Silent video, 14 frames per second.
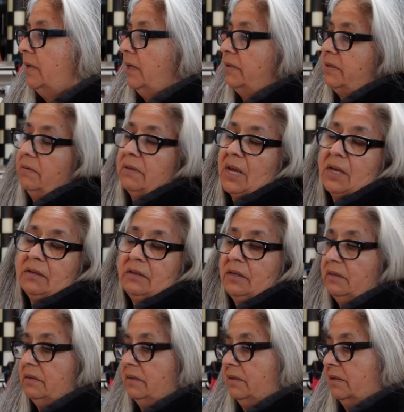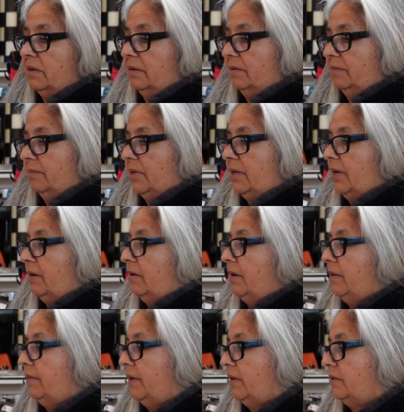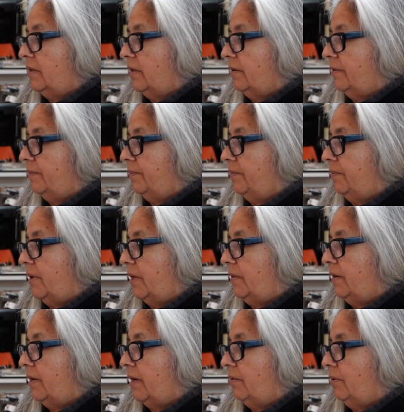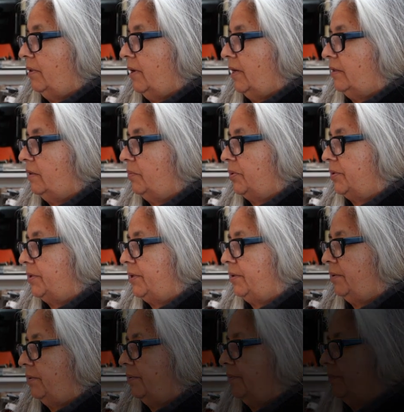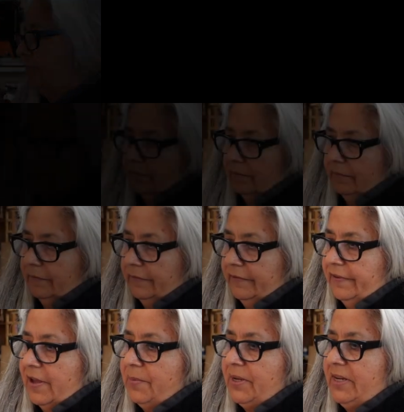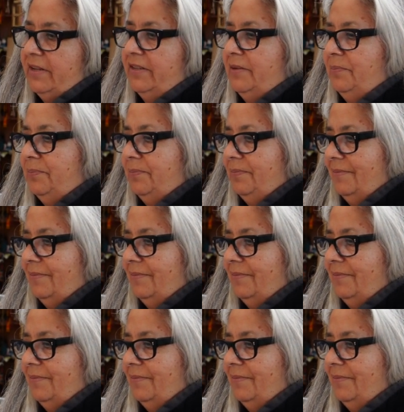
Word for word: and so that is um, an area that um, I think I would like to pursue feminism